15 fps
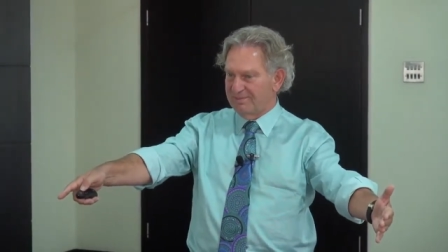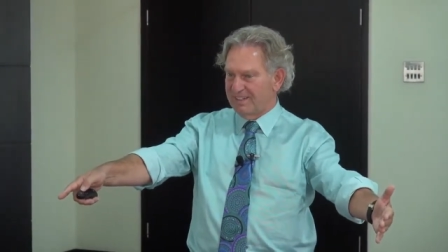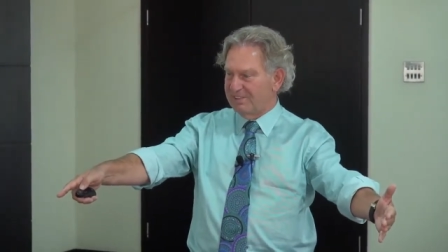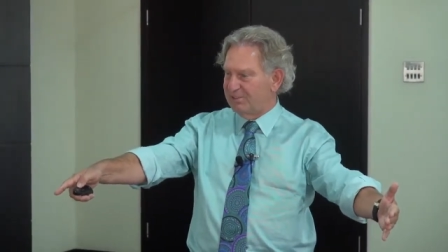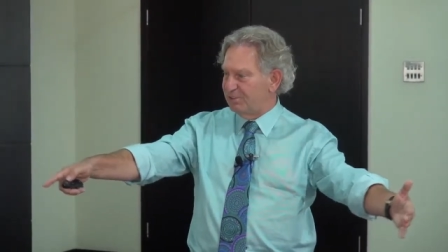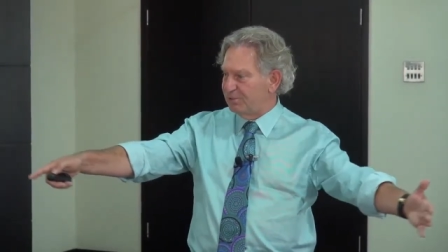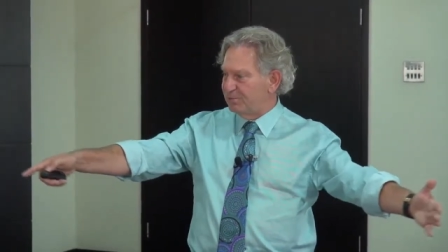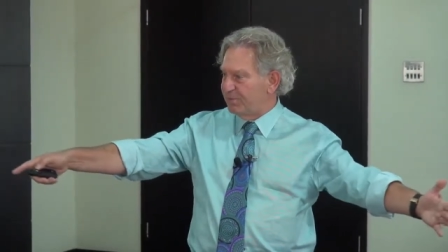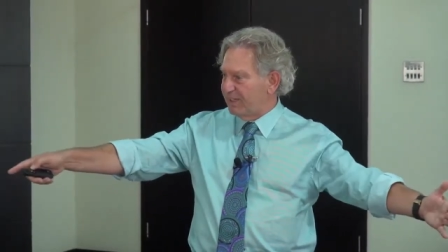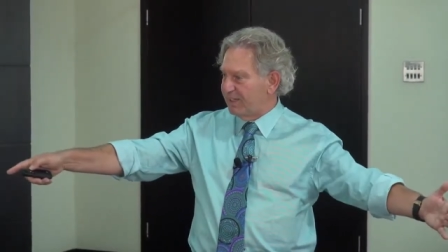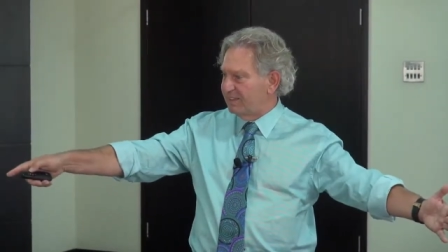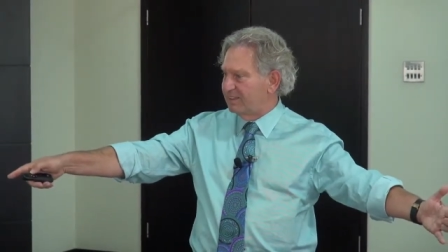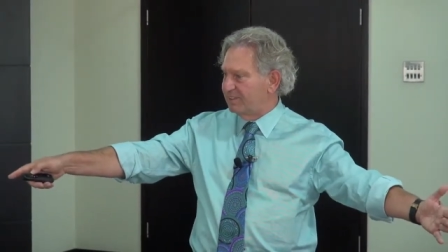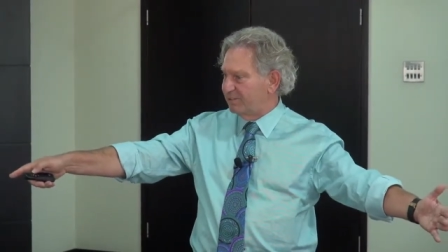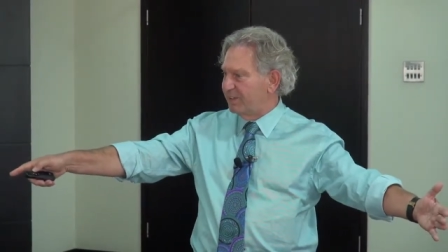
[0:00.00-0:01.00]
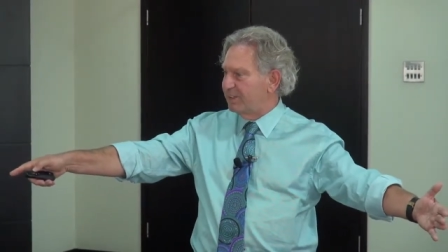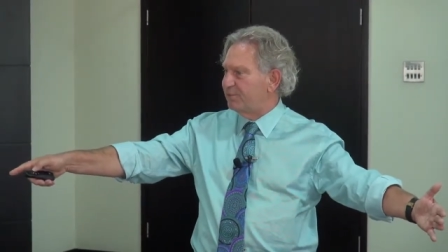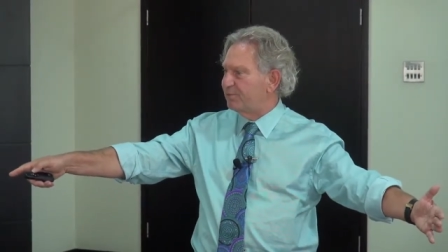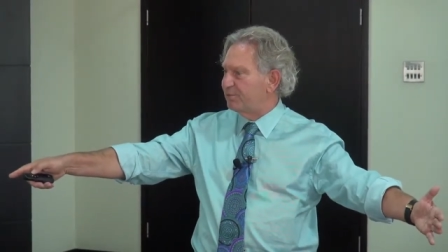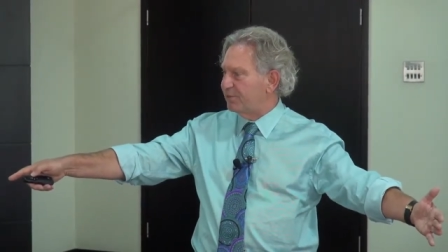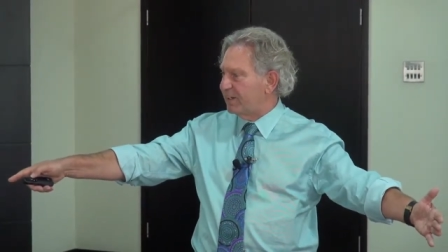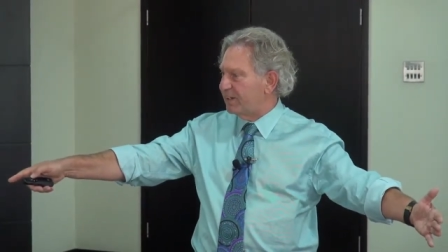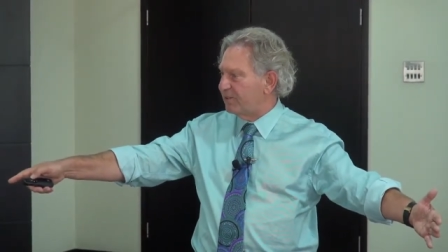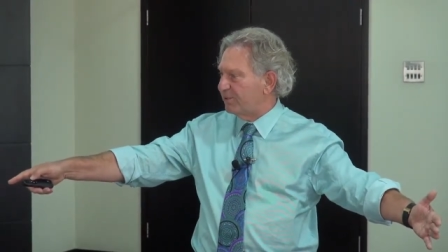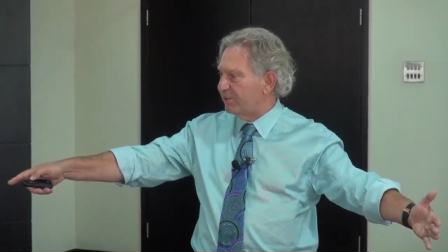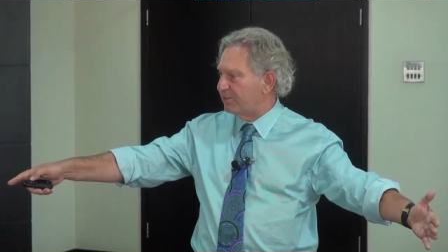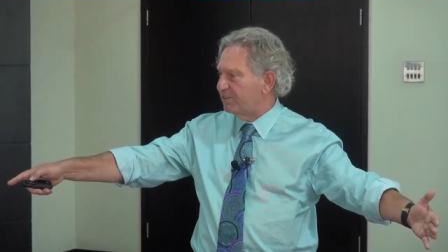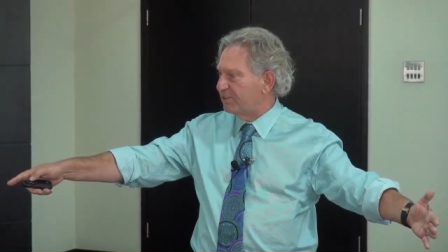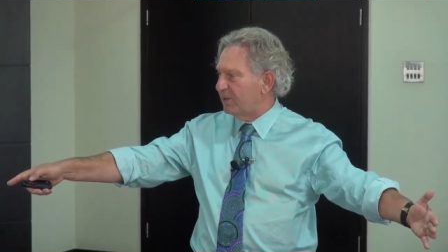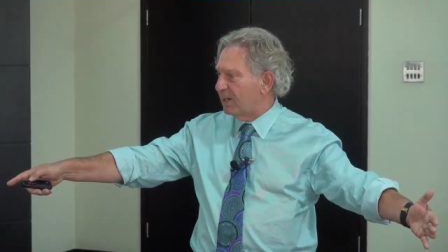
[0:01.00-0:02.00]
it took me twenty-four
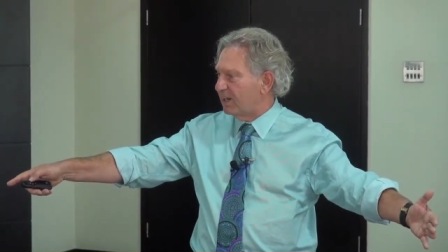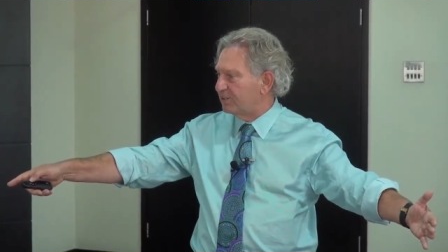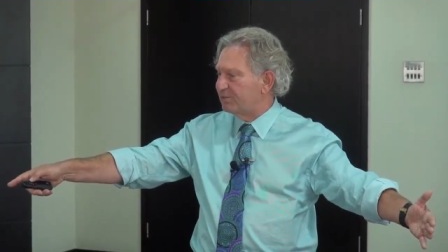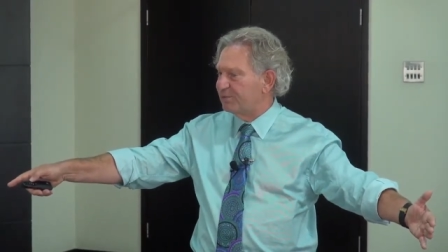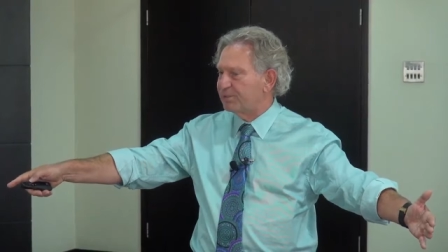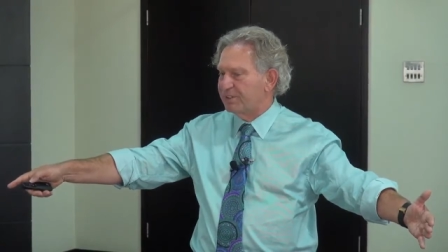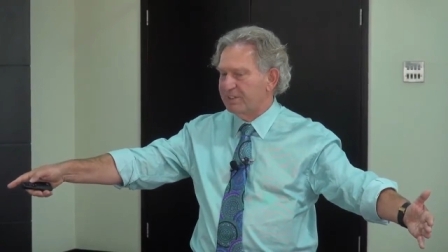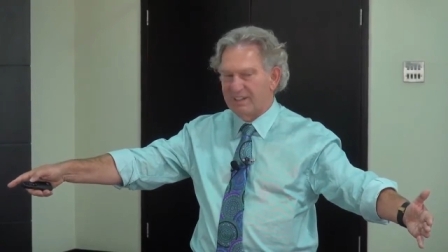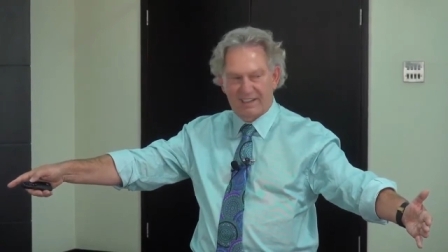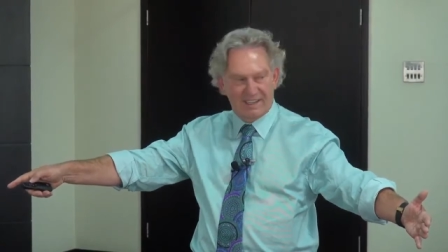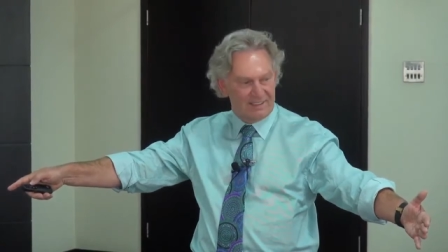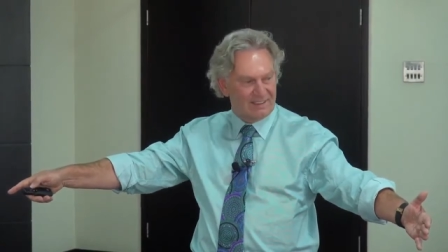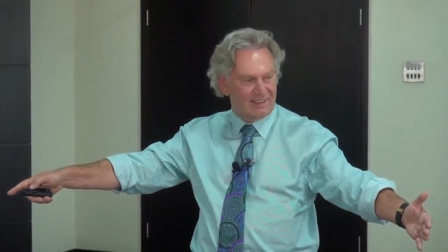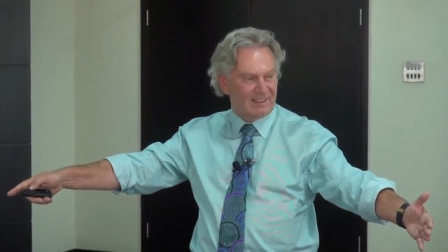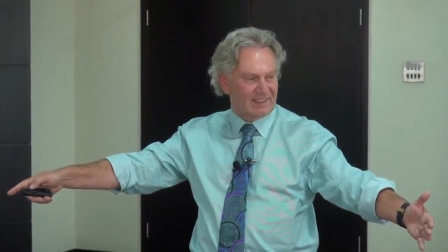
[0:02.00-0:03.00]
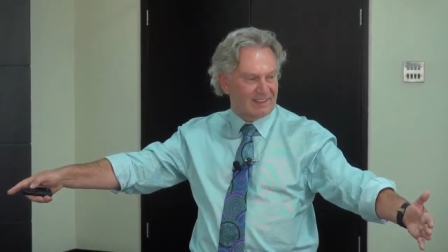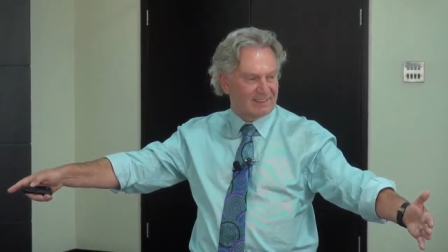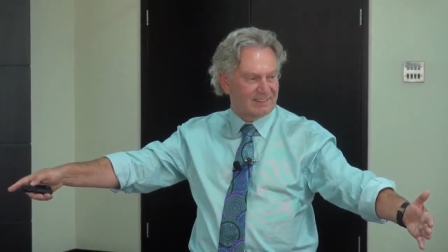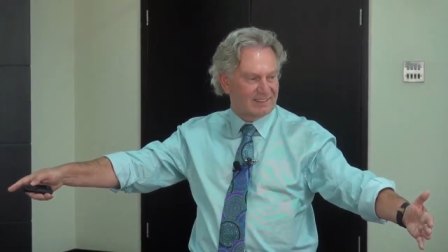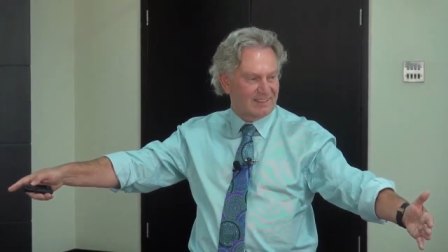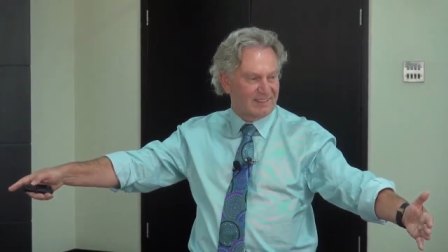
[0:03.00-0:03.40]
hours to ask for a landline.